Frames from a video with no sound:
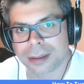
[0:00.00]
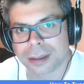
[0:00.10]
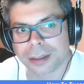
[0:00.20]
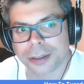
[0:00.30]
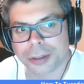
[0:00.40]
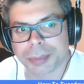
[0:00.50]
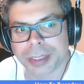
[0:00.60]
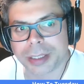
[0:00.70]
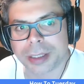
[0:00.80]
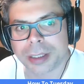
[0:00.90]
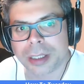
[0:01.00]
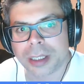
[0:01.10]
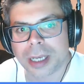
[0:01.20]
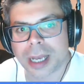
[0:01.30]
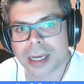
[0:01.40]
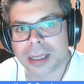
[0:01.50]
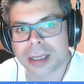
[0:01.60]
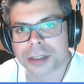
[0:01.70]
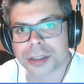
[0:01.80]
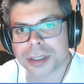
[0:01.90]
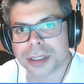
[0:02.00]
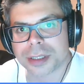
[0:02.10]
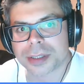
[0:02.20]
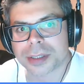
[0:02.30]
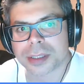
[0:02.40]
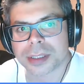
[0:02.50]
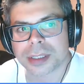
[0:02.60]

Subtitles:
a little bit at yesterday's